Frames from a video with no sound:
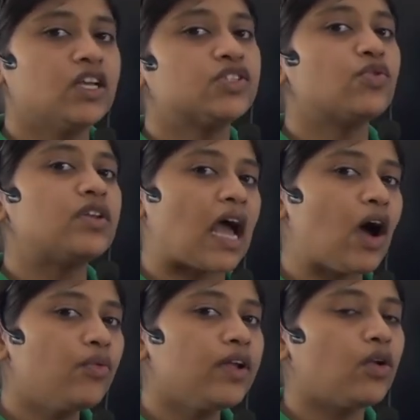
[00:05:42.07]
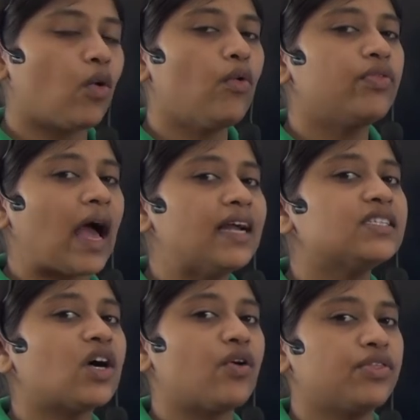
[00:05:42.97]
So now we know
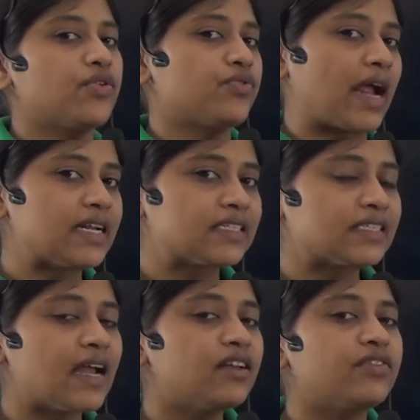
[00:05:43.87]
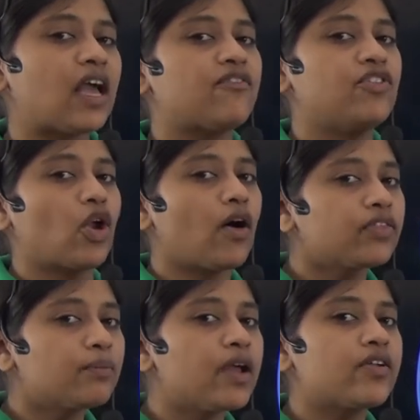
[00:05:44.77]
that on the right side we have
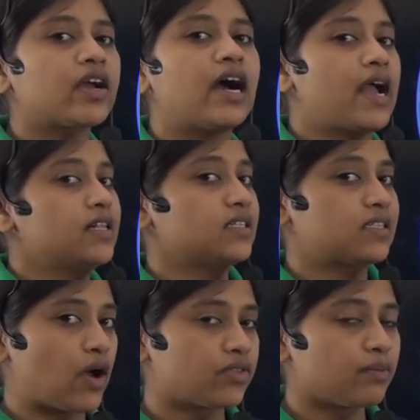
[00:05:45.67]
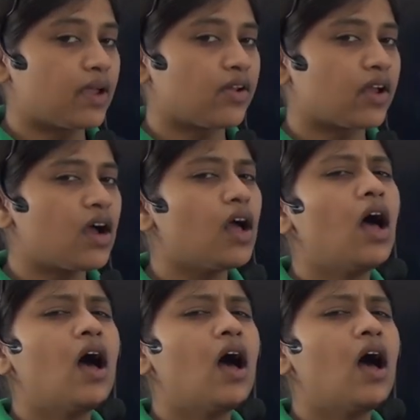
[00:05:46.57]
North America and South America